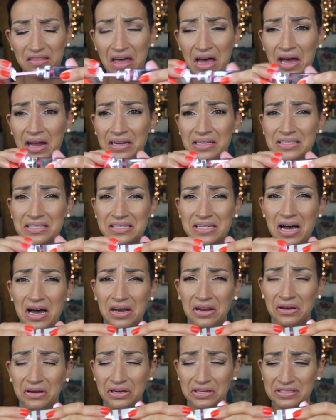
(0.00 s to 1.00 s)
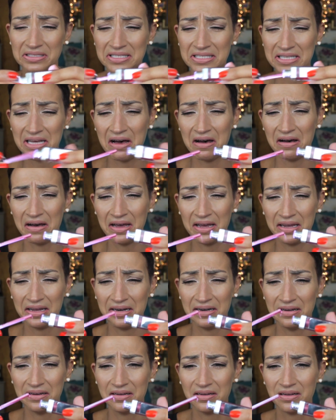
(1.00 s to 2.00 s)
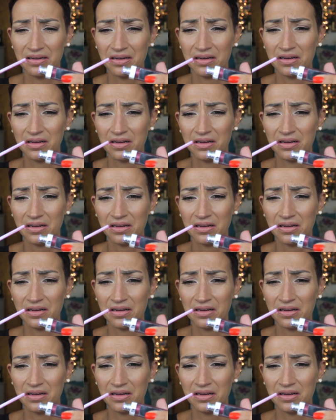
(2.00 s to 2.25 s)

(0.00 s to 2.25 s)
That is not a good sign.